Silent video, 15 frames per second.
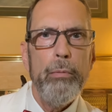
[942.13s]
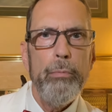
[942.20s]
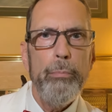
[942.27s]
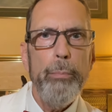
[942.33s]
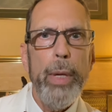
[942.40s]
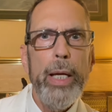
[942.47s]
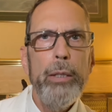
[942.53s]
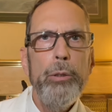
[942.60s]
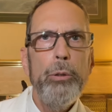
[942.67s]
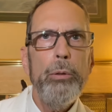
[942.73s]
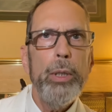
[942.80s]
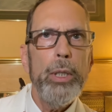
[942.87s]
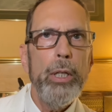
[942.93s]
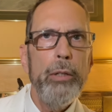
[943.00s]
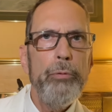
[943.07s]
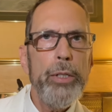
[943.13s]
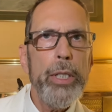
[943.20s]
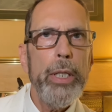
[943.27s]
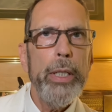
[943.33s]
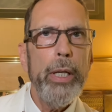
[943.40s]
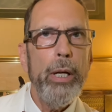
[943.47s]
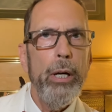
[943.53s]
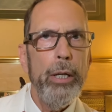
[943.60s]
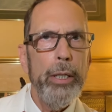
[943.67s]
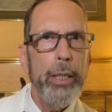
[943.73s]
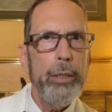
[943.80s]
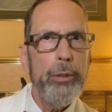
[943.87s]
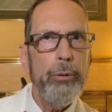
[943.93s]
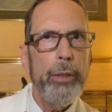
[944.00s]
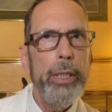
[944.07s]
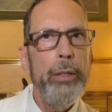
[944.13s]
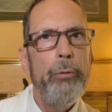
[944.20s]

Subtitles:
Manual of Psychiatry,